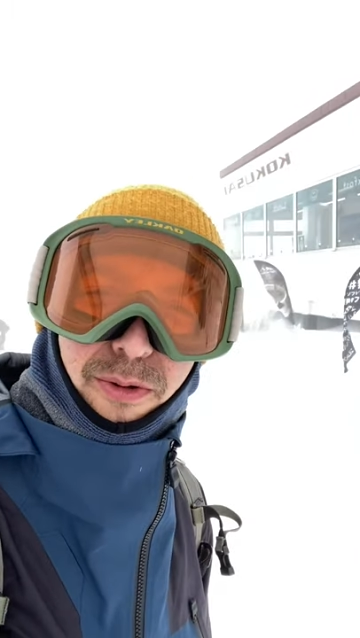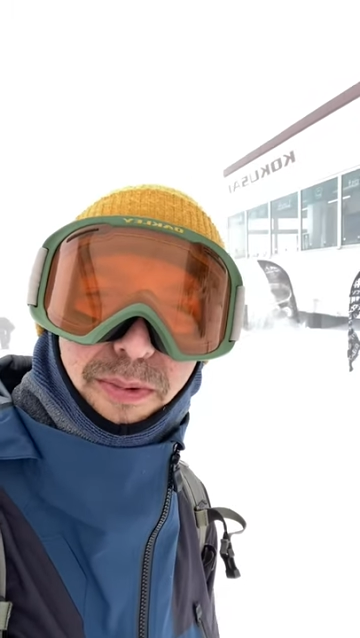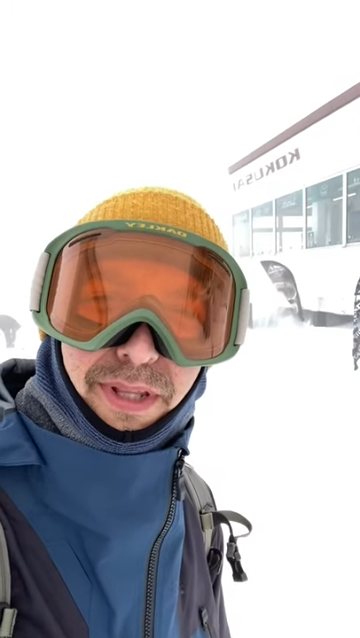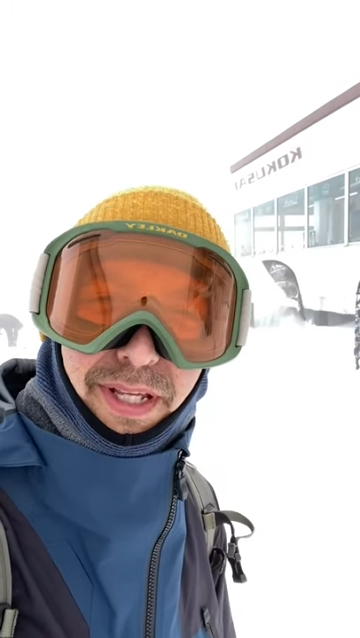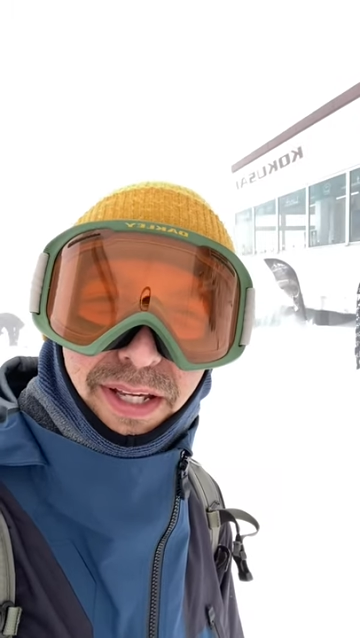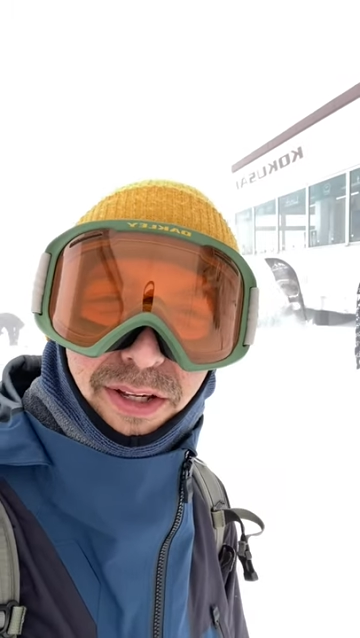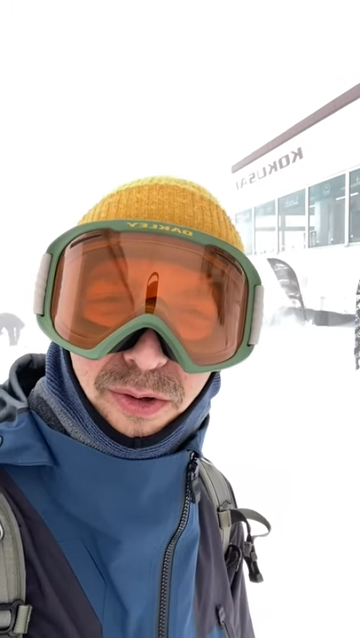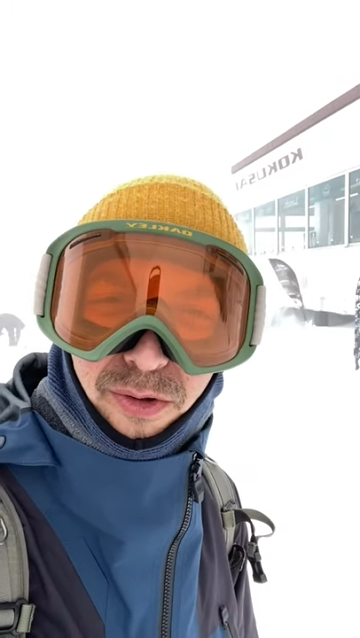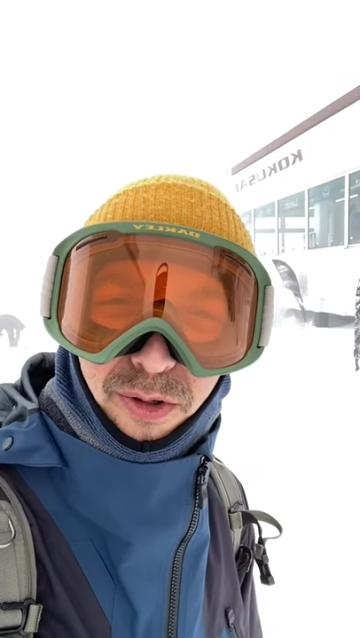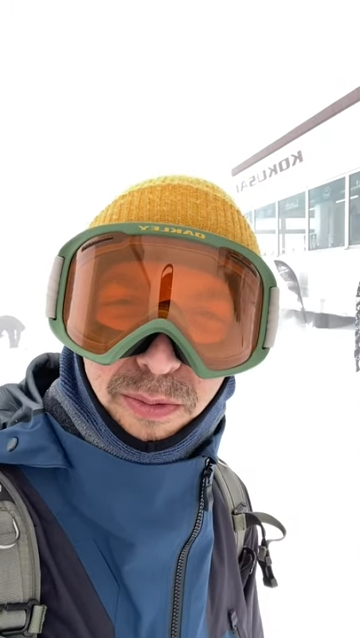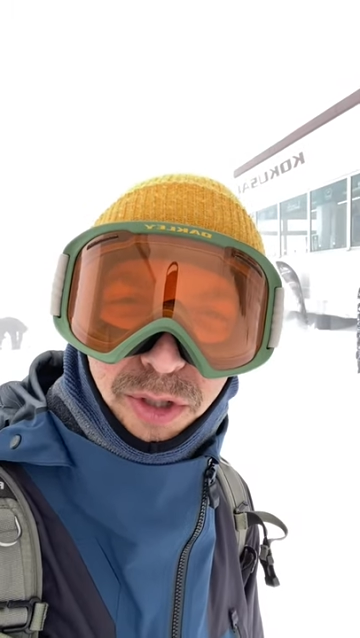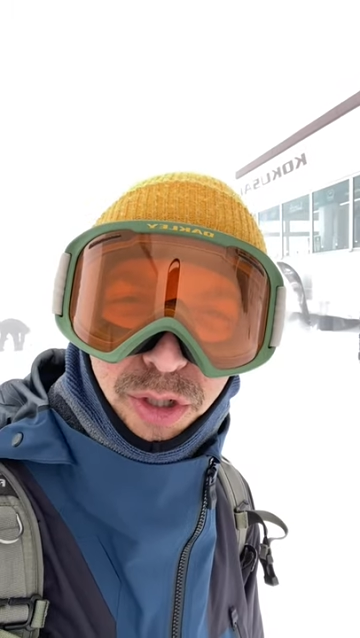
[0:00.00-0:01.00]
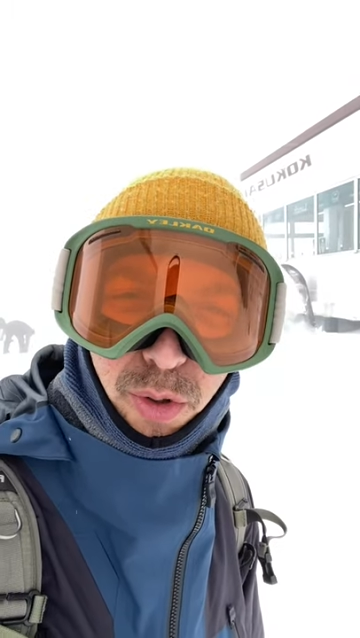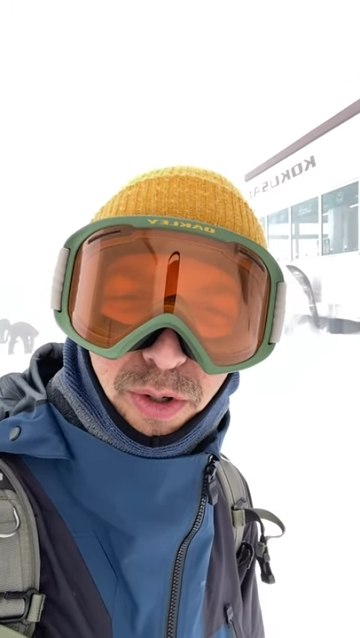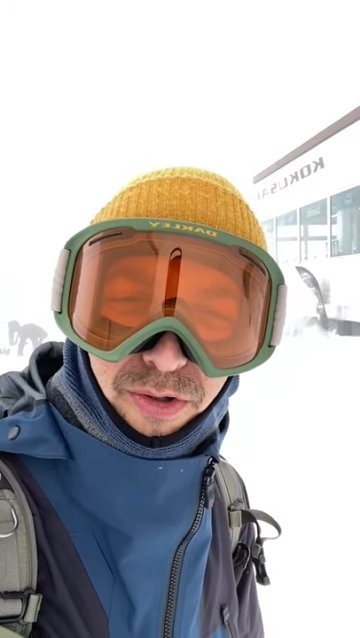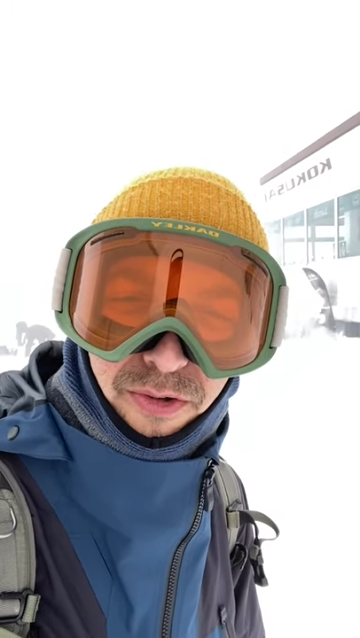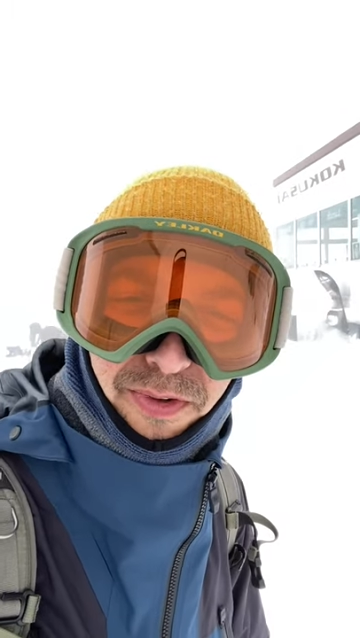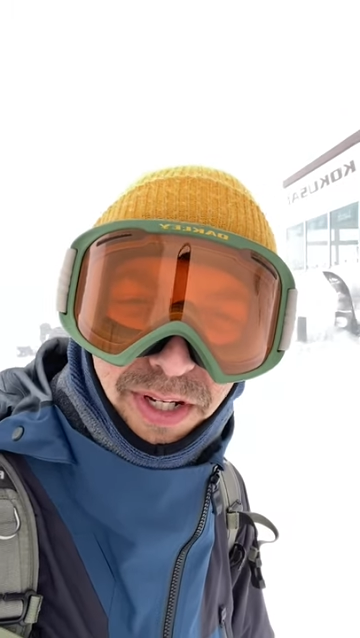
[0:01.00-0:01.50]
the YouTube Shorts
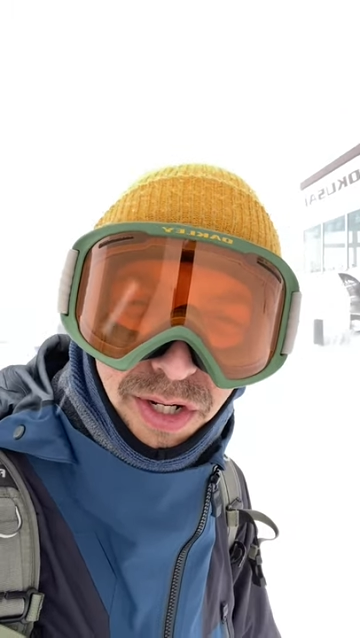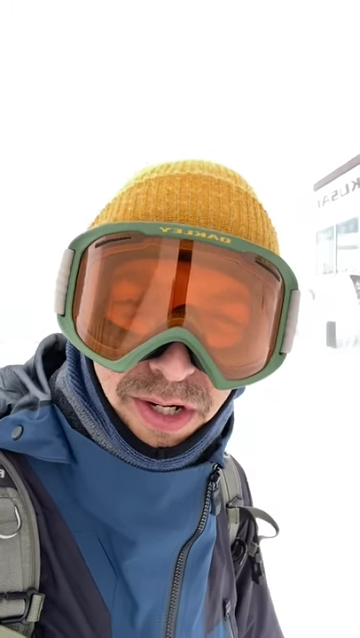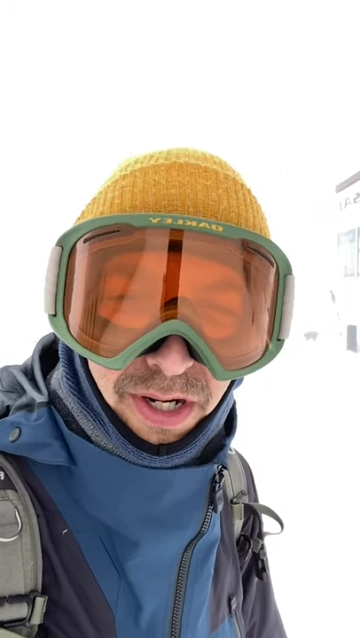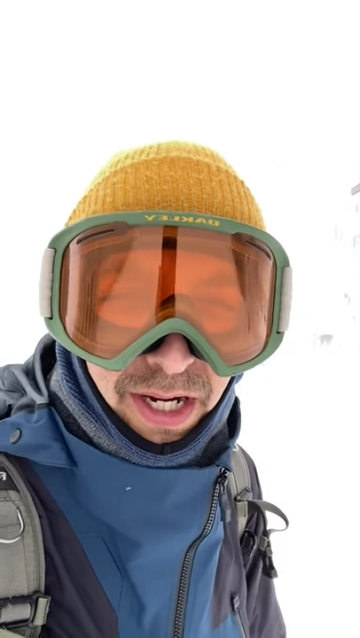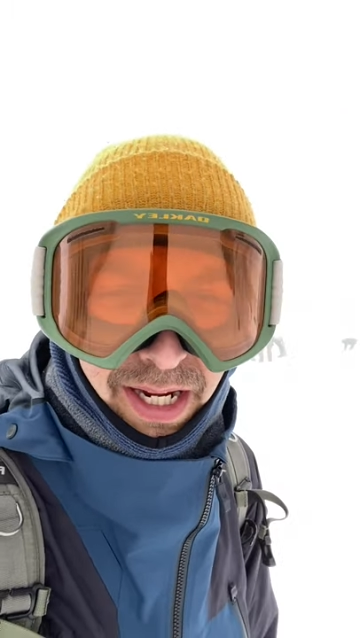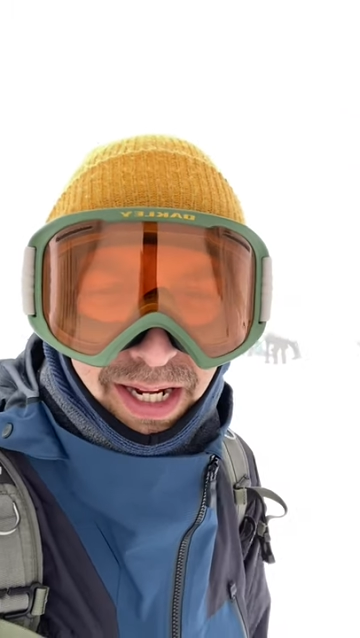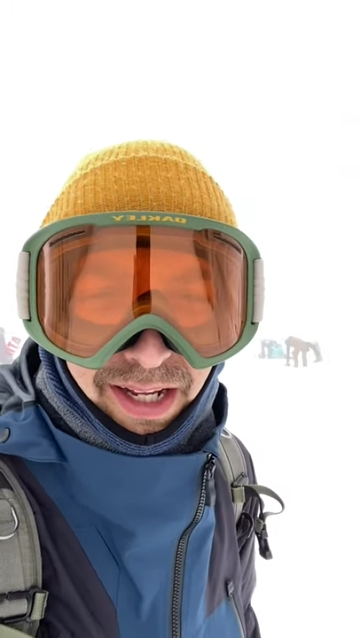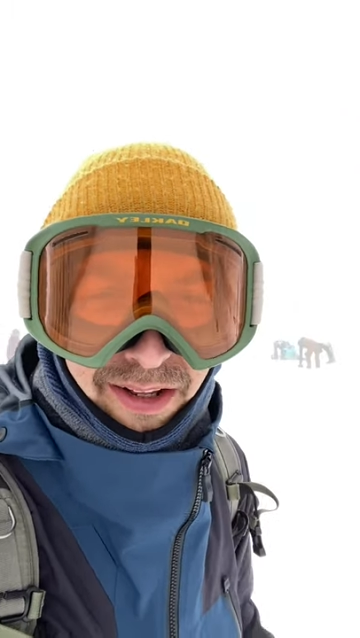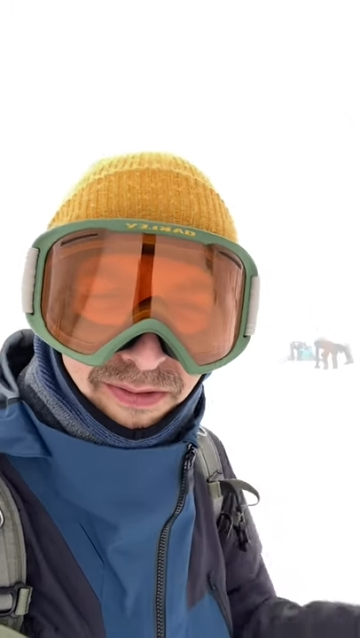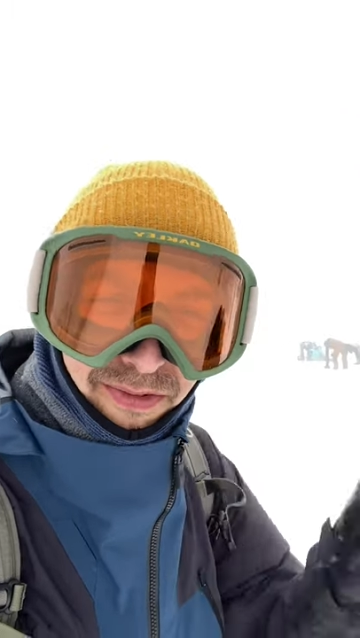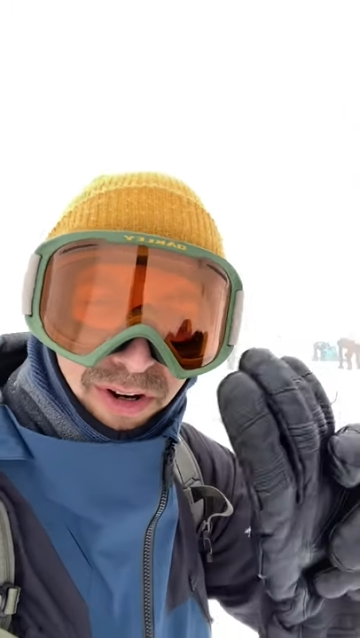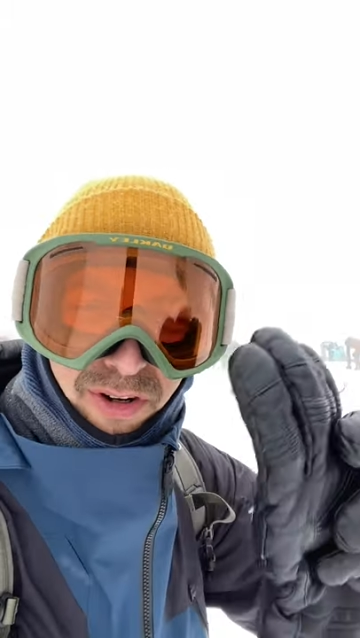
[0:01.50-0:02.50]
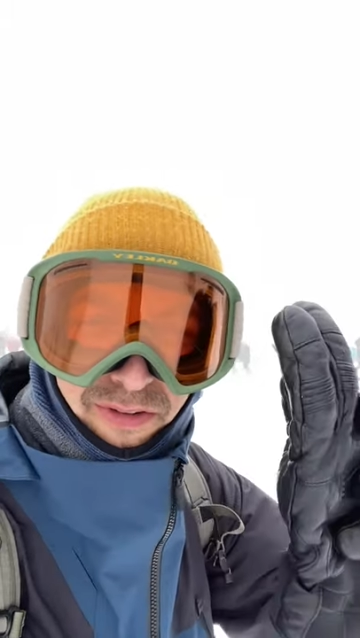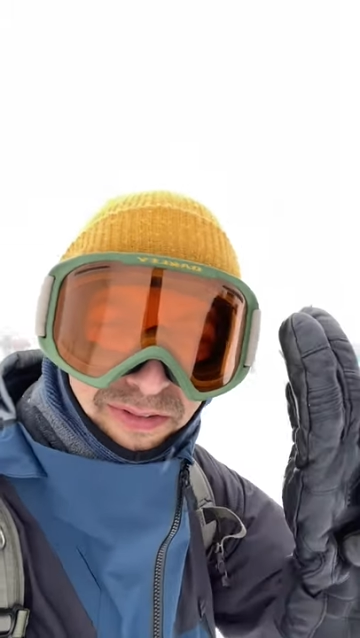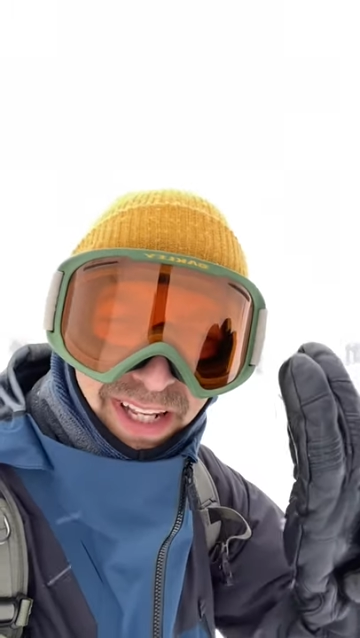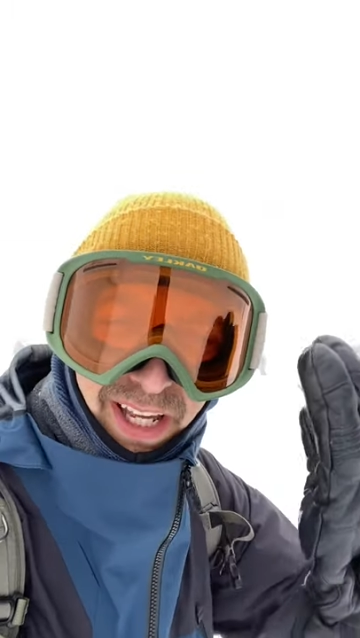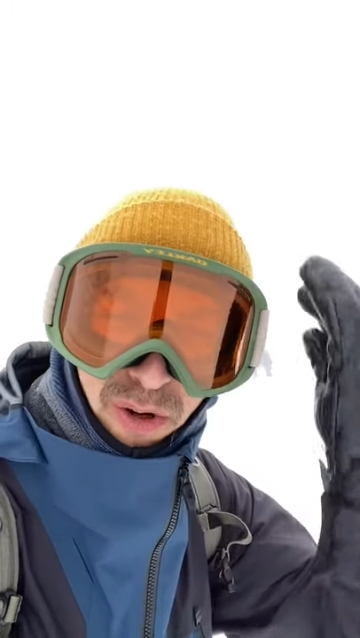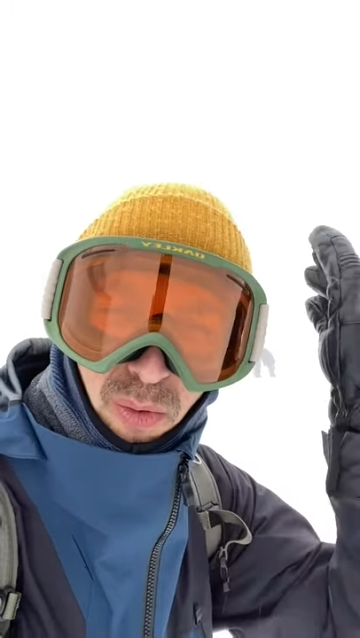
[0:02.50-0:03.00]
feature, vertical
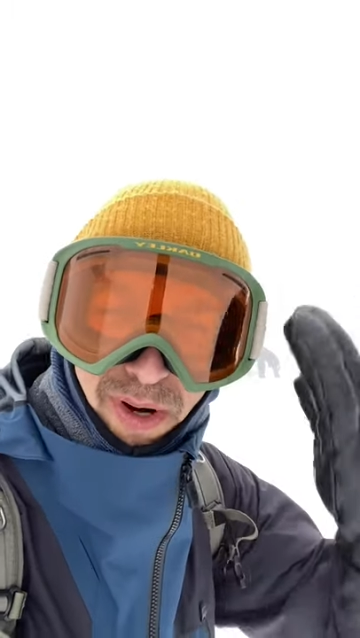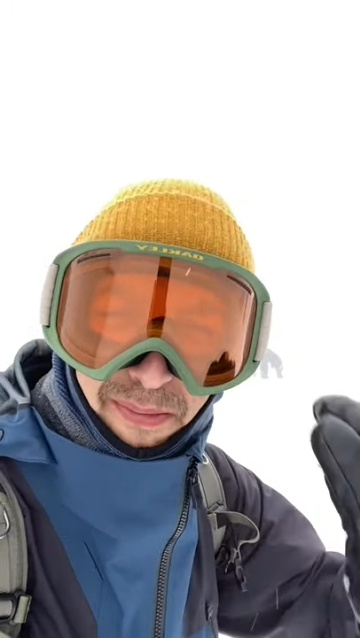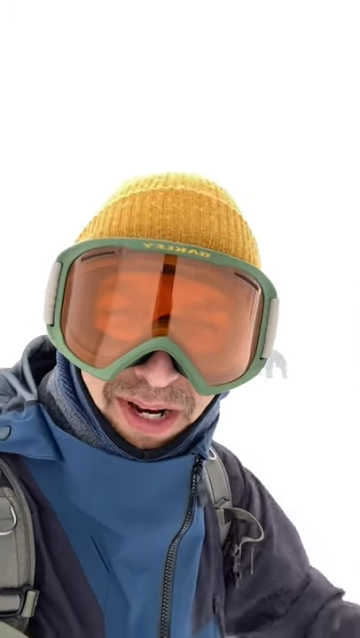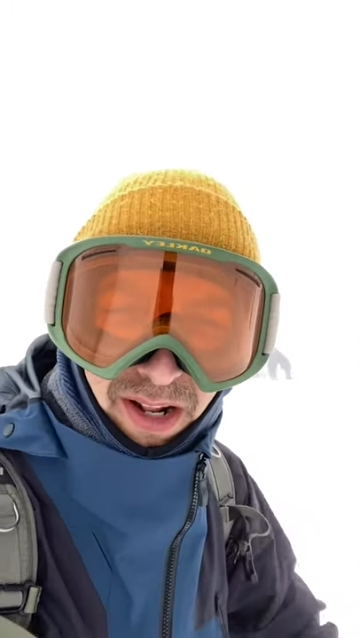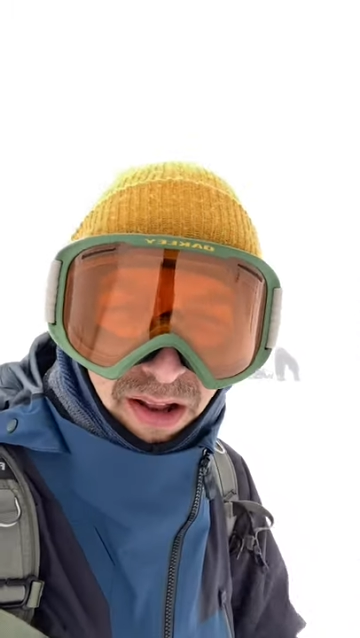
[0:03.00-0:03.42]
video, 1 minute